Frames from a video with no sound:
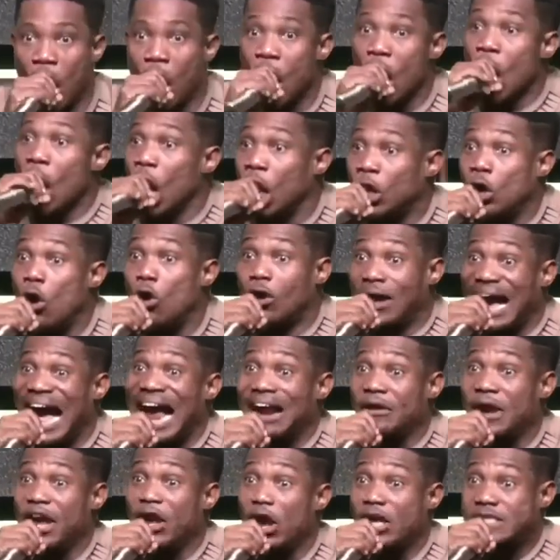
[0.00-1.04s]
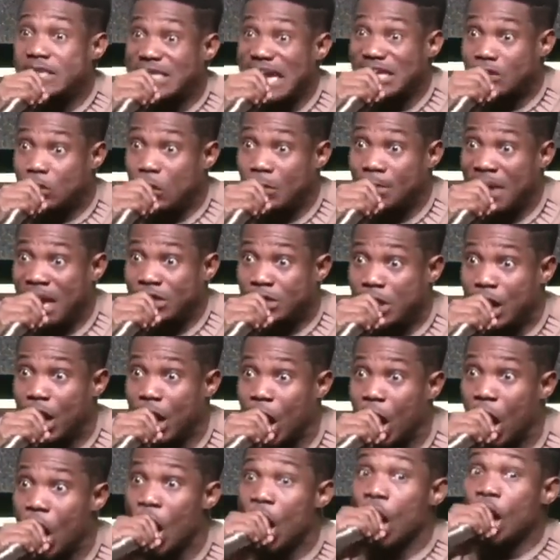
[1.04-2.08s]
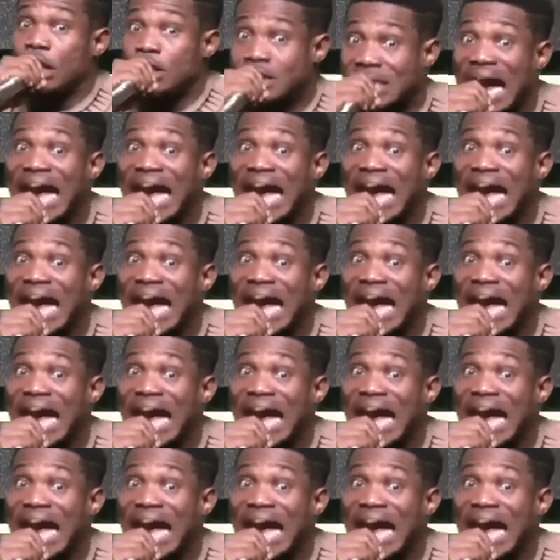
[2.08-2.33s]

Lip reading: you carry your settlement. Say,